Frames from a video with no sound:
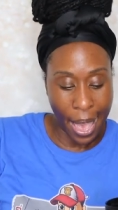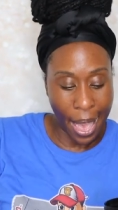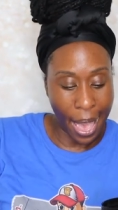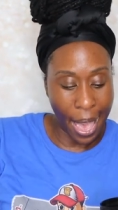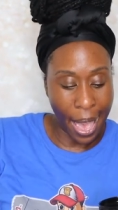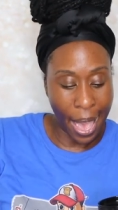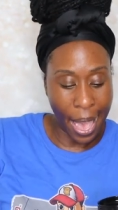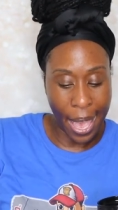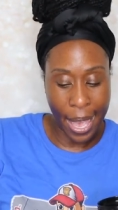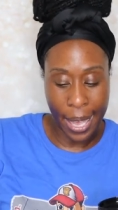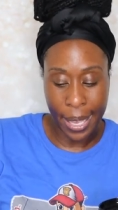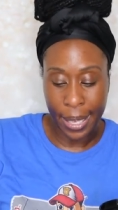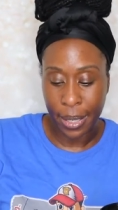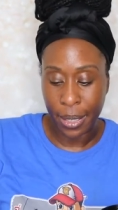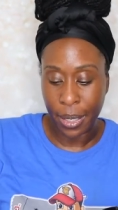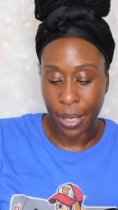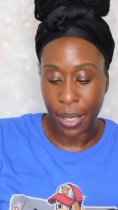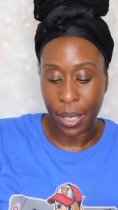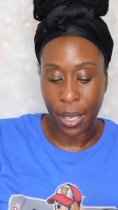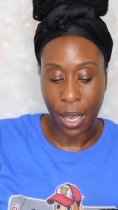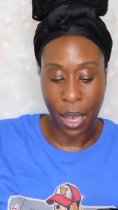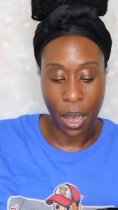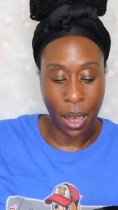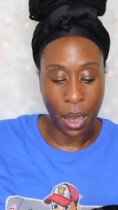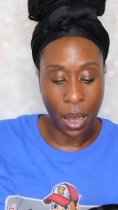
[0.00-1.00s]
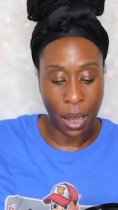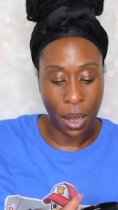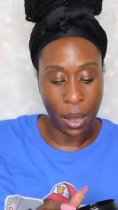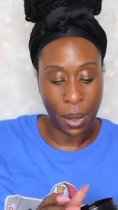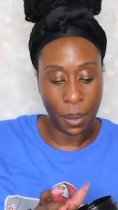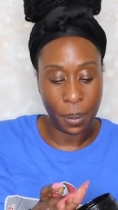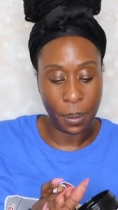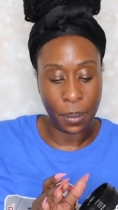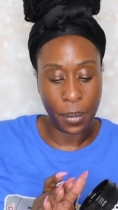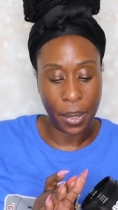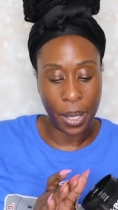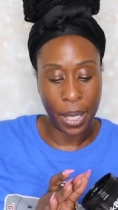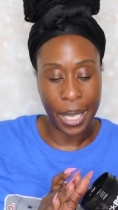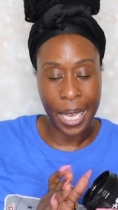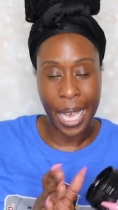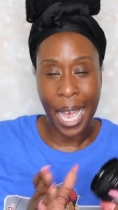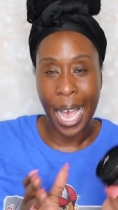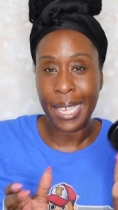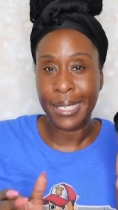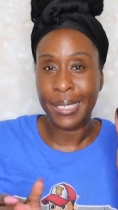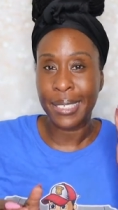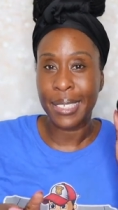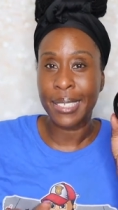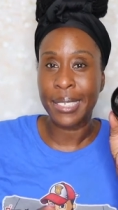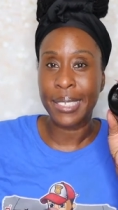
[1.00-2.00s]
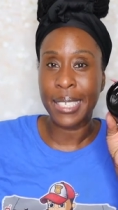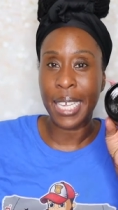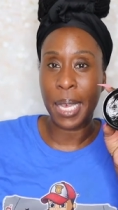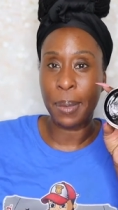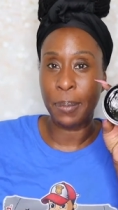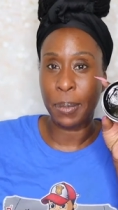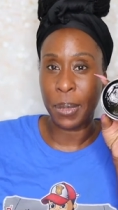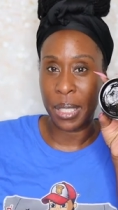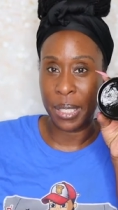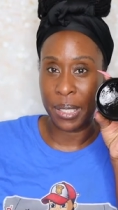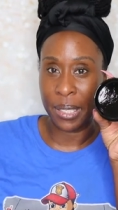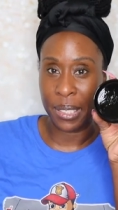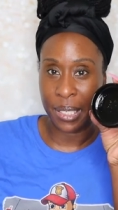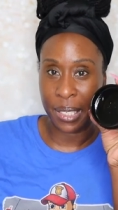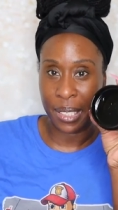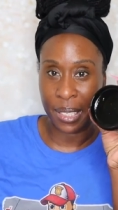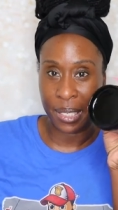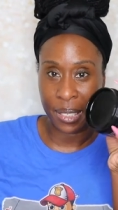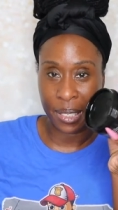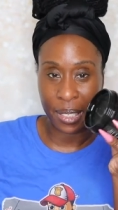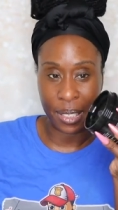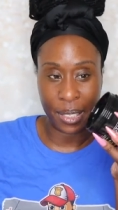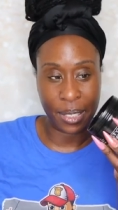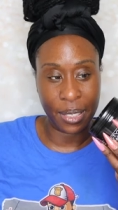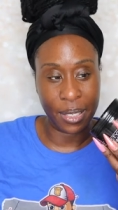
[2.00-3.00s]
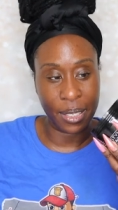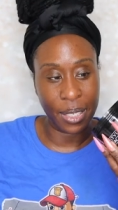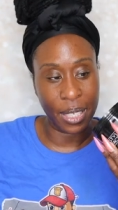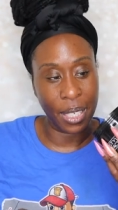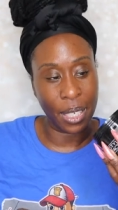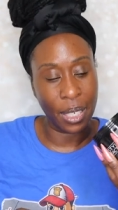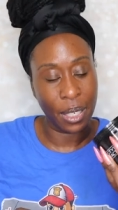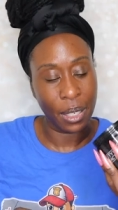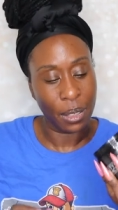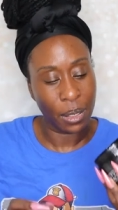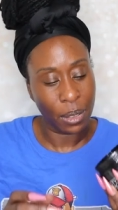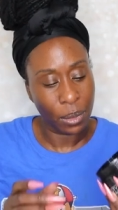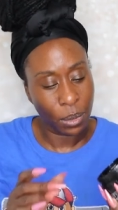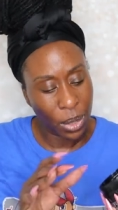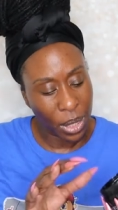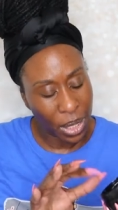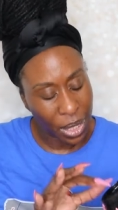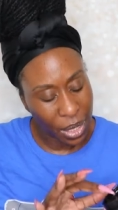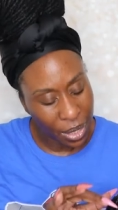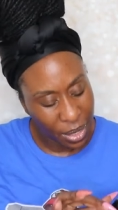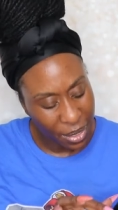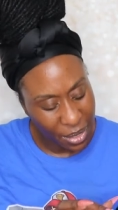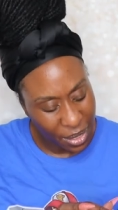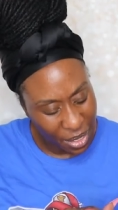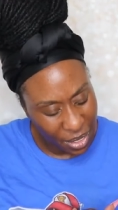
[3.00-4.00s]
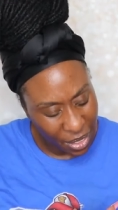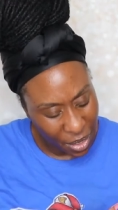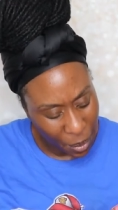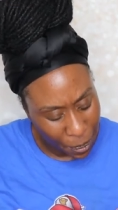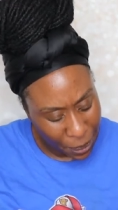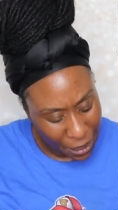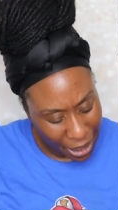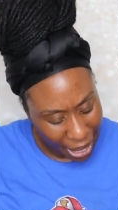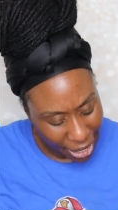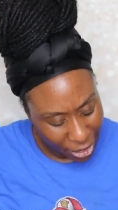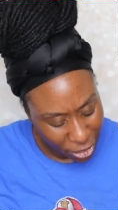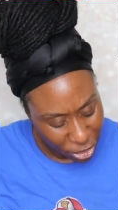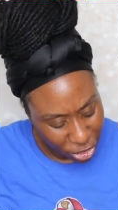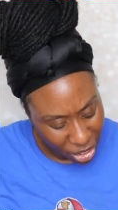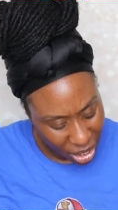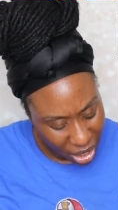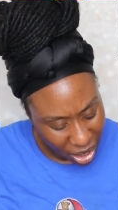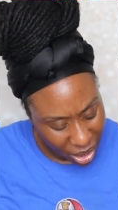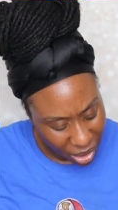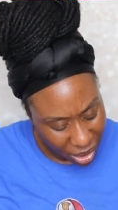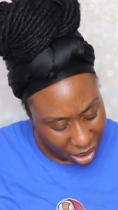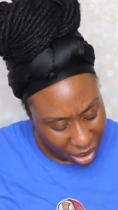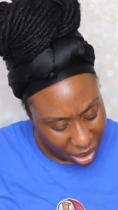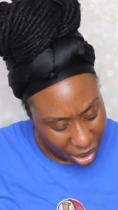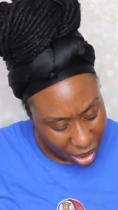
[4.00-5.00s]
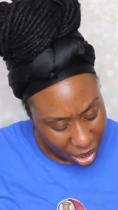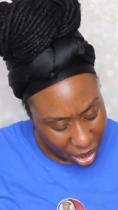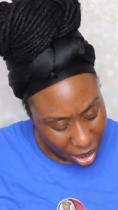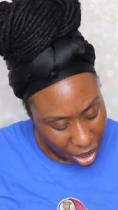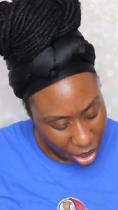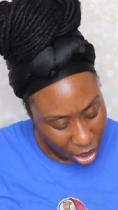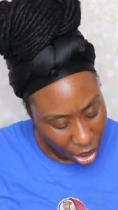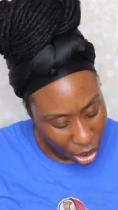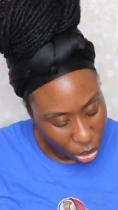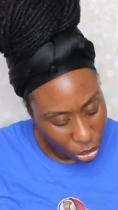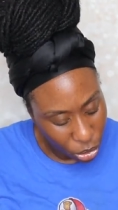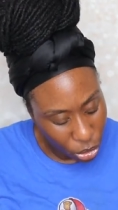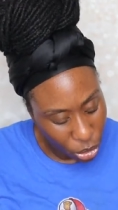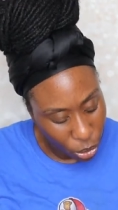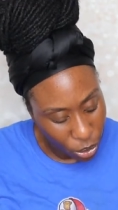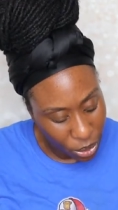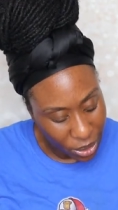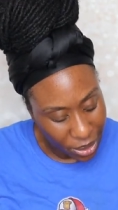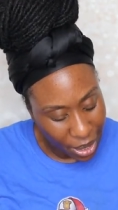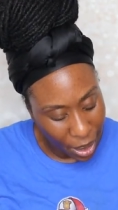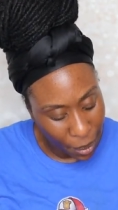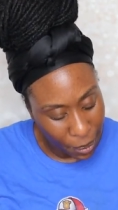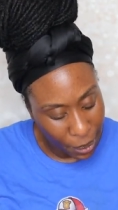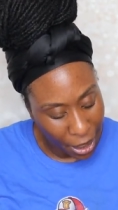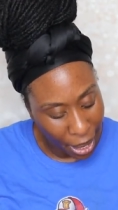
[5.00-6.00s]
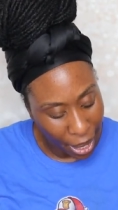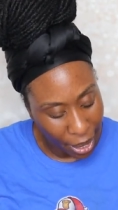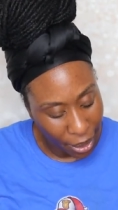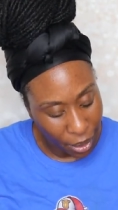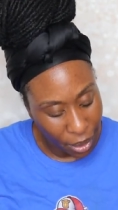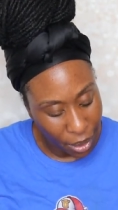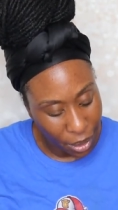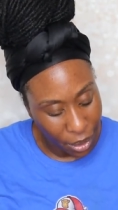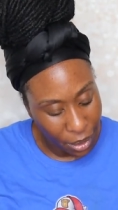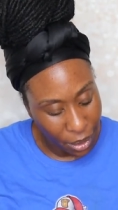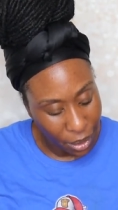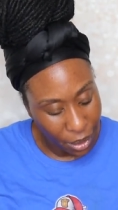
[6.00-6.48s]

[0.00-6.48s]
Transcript: and um, it has the same consistency. What, is this a black gel? Oh, no, it's not black.